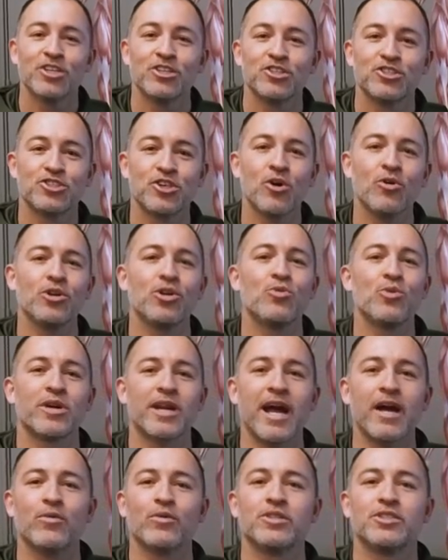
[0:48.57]
show you what
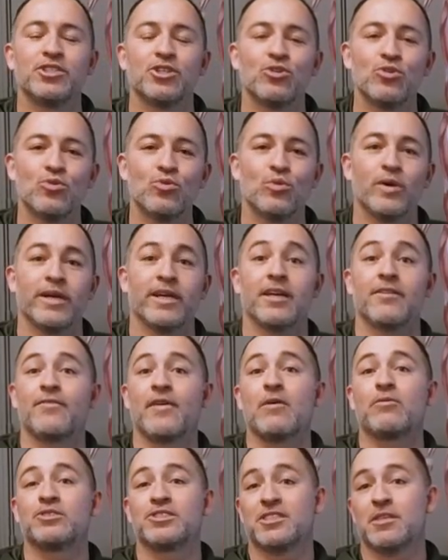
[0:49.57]
I would do if
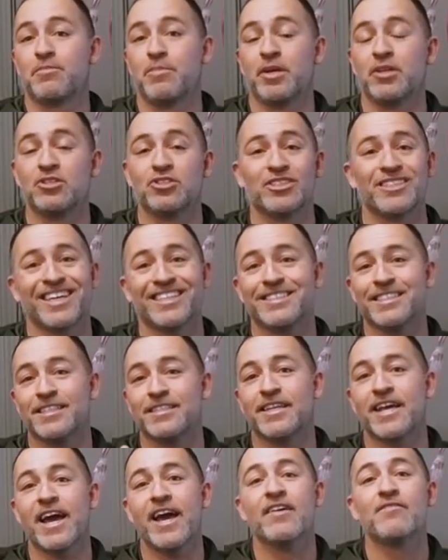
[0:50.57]
I was in a pinch and I
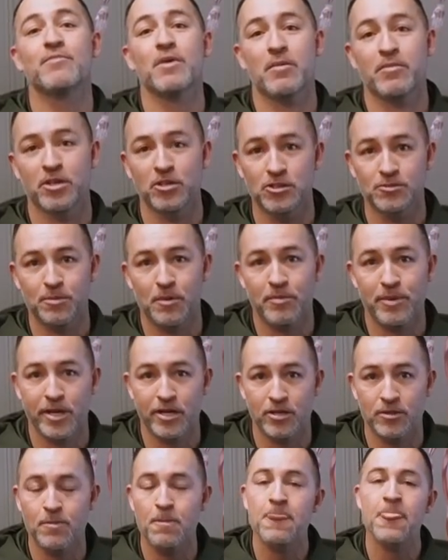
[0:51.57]
didn't have my meals
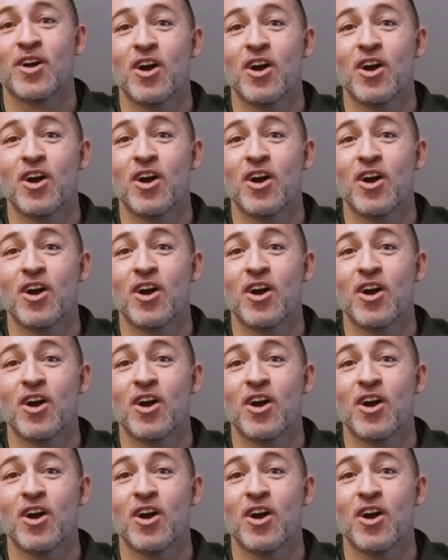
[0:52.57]
prepared.